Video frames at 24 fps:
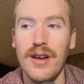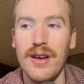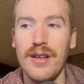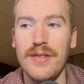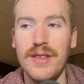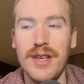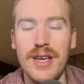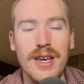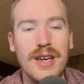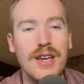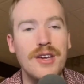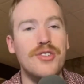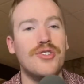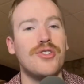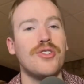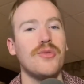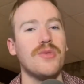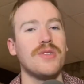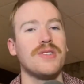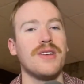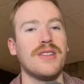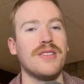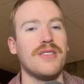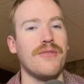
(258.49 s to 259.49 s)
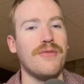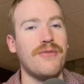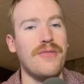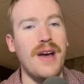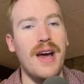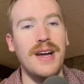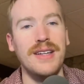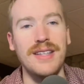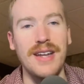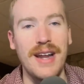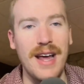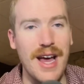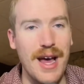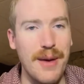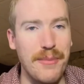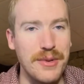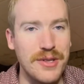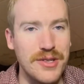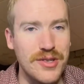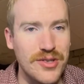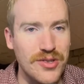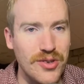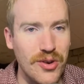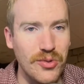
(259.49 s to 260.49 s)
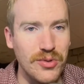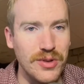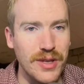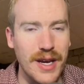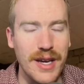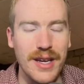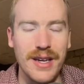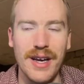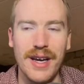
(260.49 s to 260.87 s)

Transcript: The issue is that the fact it happened so late.